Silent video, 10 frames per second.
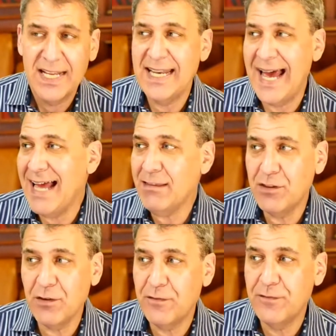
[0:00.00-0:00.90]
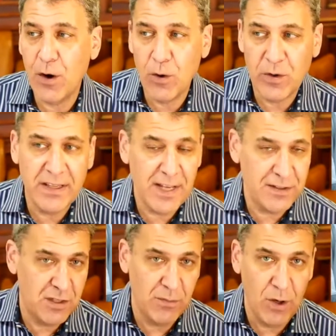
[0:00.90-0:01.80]
not the phony
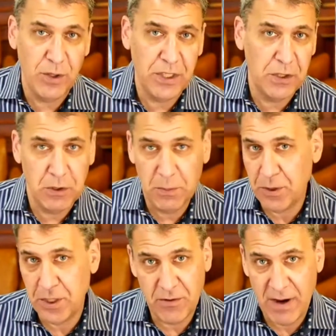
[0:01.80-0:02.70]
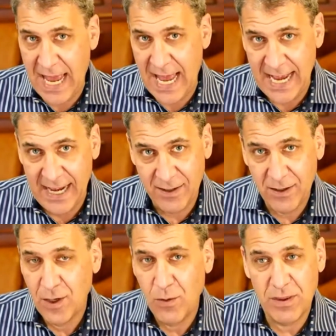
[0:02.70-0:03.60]
testimonial you put in your ad
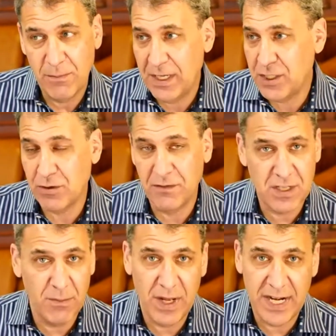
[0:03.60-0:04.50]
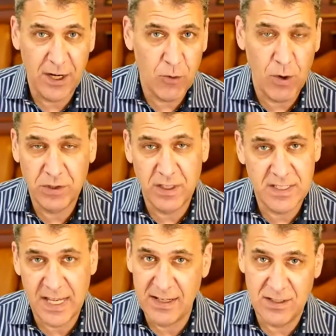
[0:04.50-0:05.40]
with a picture of somebody and a quote that
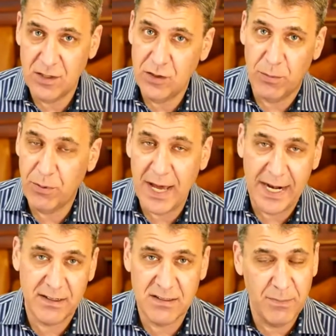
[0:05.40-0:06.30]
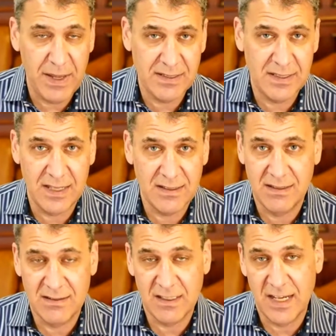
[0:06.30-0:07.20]
says your product is the best thing
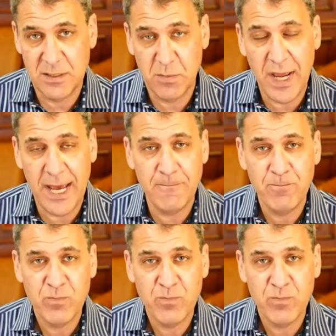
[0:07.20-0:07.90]
since sliced bread.